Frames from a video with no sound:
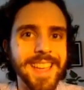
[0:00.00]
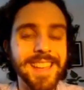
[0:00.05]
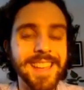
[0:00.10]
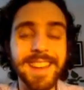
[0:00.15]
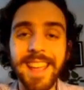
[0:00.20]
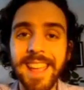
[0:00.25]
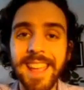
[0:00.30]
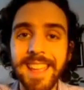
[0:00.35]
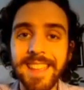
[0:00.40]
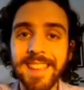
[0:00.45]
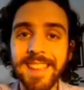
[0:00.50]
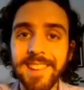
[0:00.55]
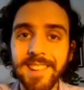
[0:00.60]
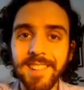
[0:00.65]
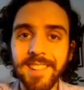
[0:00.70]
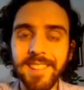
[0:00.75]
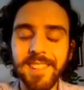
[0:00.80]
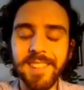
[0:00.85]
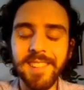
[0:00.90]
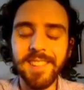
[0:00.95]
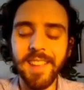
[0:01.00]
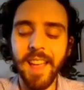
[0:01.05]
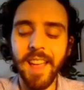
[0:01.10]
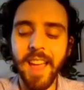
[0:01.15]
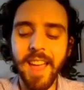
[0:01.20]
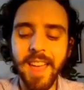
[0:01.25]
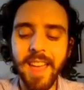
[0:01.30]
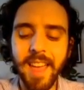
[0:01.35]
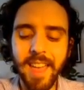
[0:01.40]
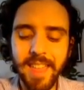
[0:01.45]
in eight years?
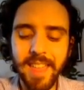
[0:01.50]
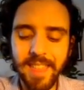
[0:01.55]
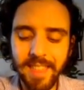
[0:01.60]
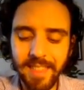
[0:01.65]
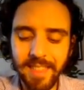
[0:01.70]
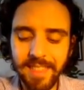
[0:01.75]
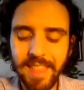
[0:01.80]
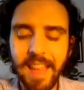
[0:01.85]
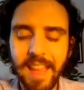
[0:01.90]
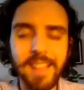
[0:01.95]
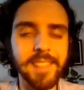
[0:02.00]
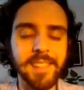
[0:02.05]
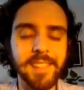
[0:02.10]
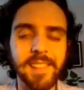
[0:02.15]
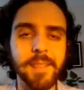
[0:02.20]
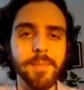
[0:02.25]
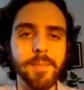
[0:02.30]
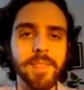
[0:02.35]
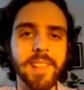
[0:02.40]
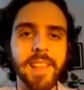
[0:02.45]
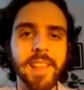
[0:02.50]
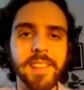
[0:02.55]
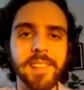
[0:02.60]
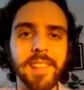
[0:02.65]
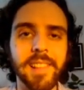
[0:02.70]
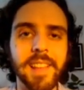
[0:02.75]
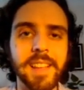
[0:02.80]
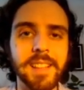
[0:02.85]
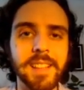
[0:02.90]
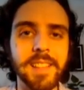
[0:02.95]
That seems
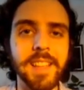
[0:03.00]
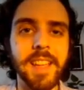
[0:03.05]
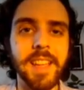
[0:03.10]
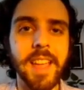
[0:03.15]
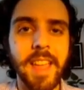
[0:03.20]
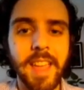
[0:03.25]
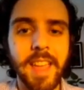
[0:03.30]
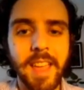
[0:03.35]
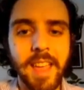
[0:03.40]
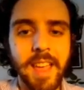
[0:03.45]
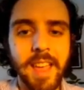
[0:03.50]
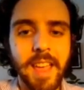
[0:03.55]
less likely.